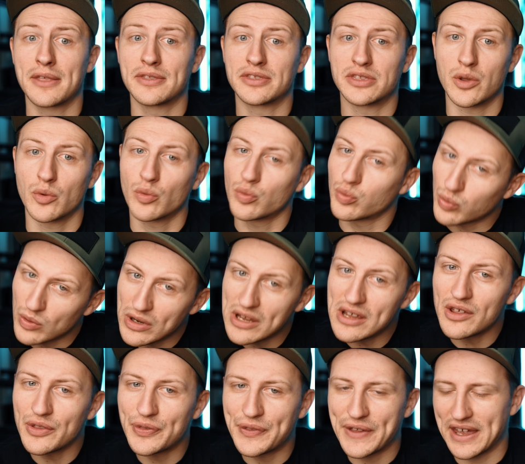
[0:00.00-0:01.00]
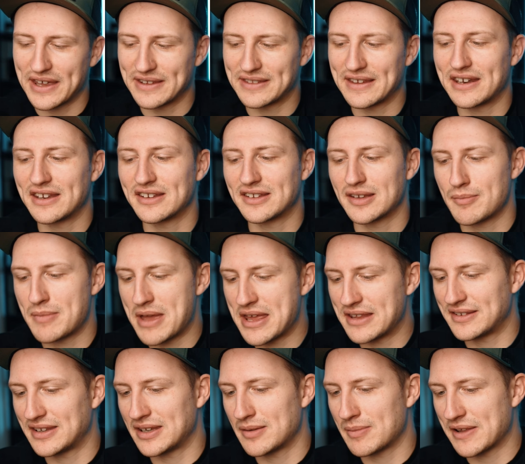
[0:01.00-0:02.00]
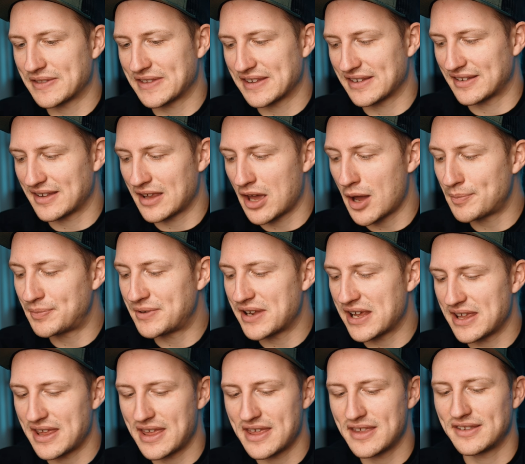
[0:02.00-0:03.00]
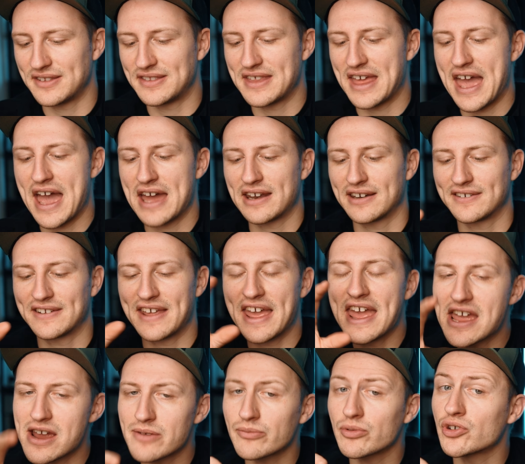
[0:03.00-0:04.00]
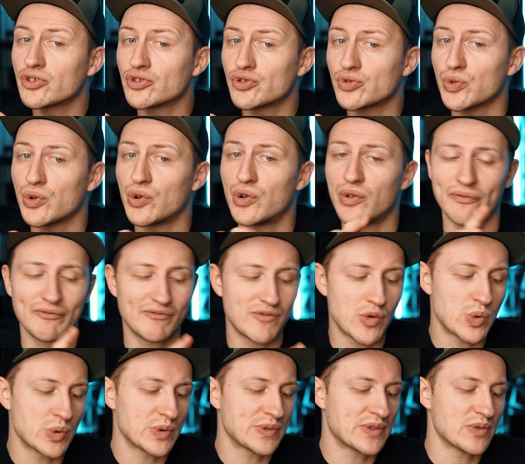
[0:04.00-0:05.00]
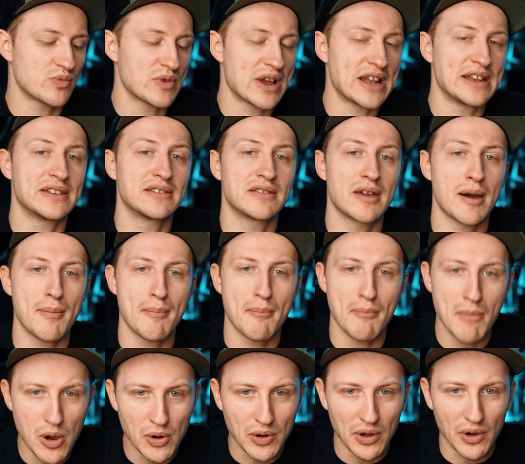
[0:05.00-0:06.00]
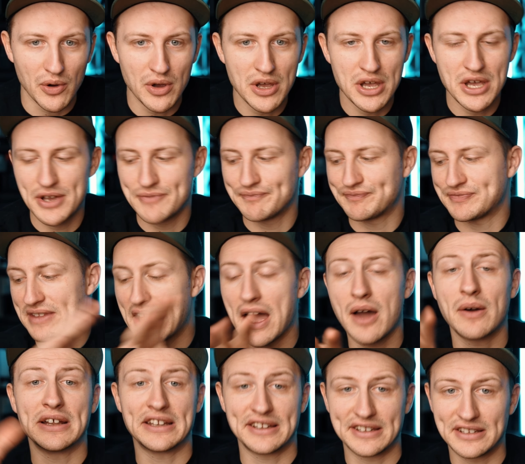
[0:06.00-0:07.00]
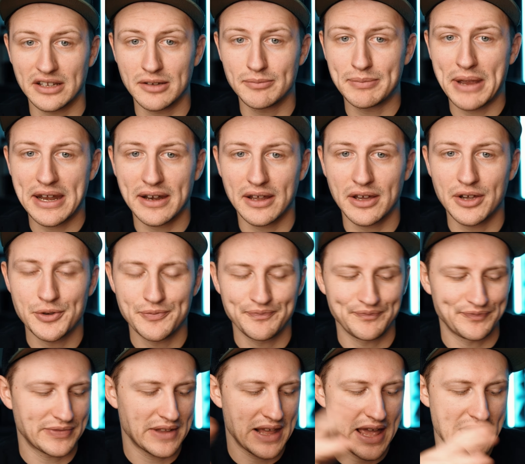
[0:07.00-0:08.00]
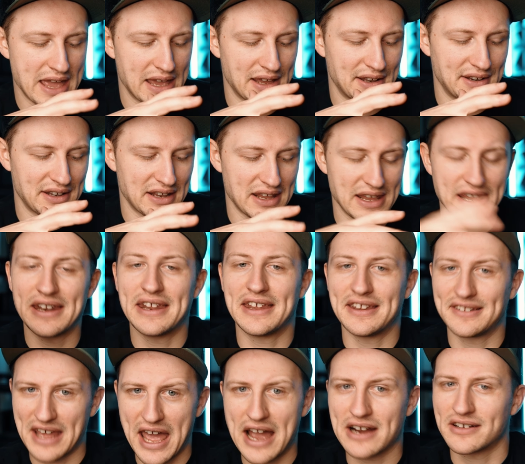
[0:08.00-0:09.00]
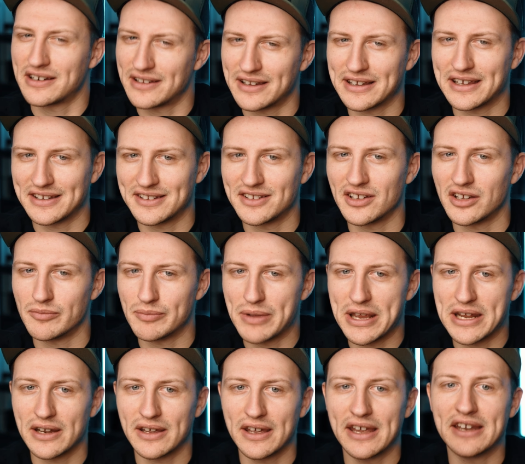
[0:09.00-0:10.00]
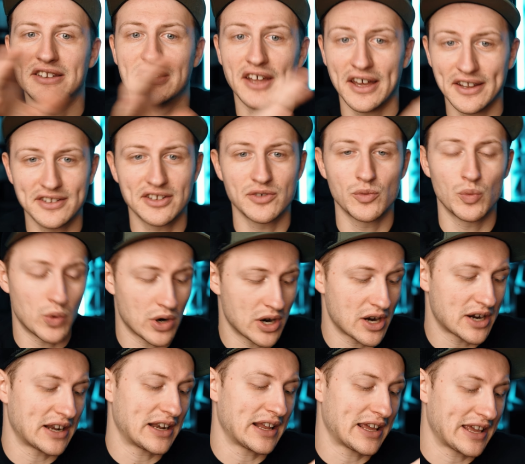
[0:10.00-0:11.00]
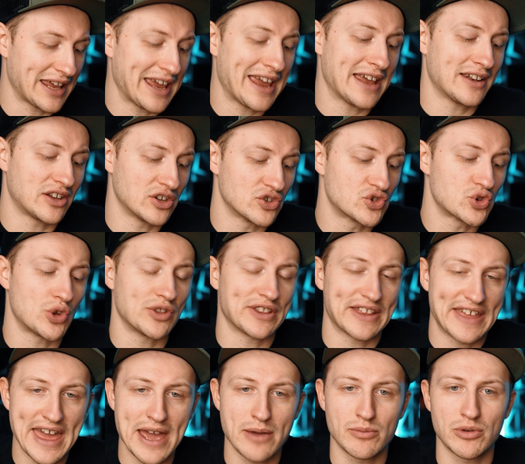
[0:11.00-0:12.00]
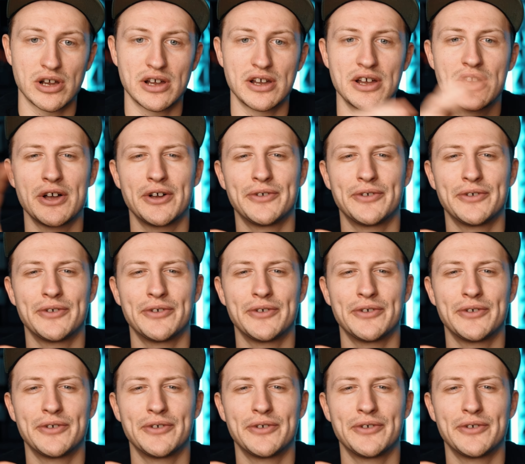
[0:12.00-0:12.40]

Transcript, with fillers: the real thing that is amazing about this update is they added camera control for the Red Komodo. Now it's still in beta and it is acting like it's still in beta. It does work and it can control the camera.